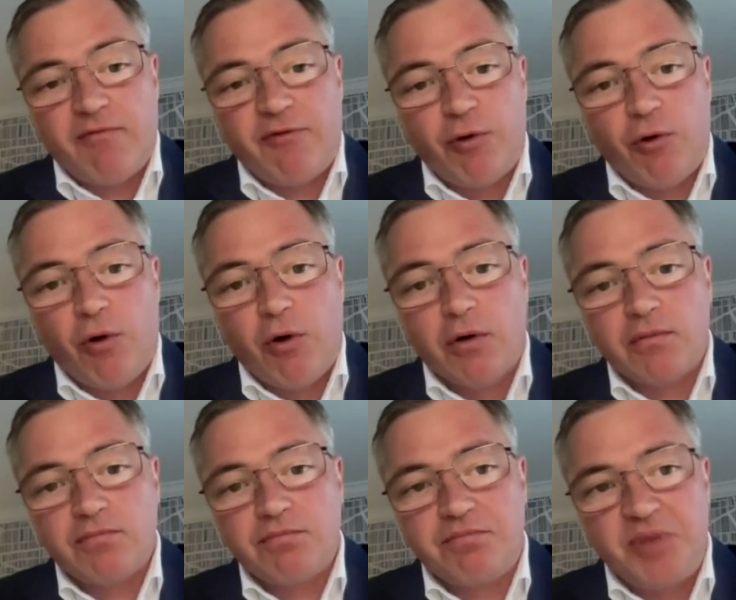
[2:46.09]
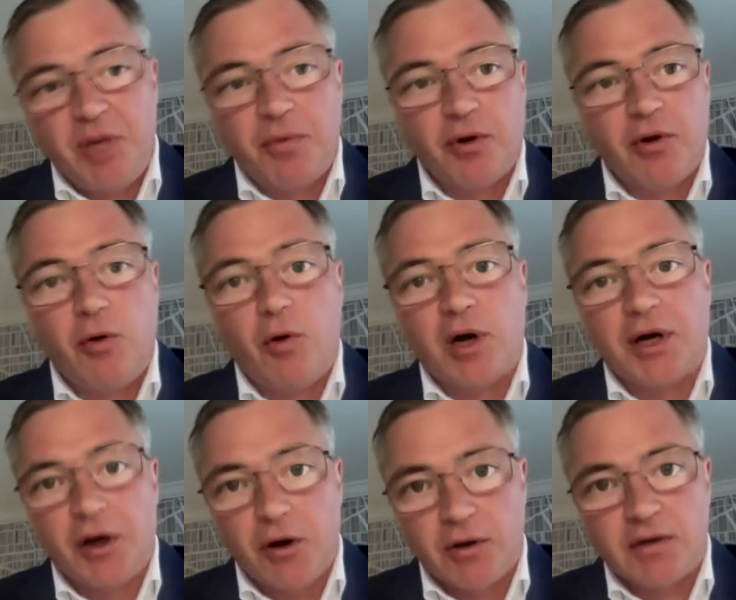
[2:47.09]
for people who are
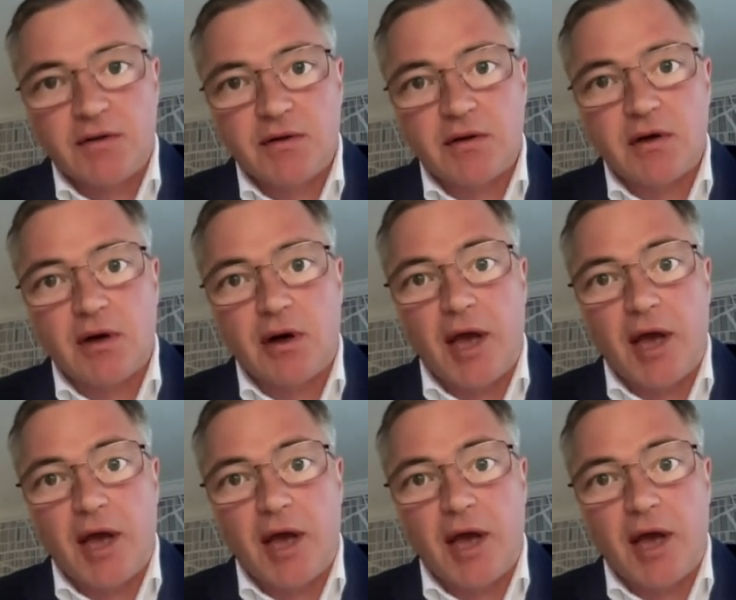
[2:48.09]
not uh,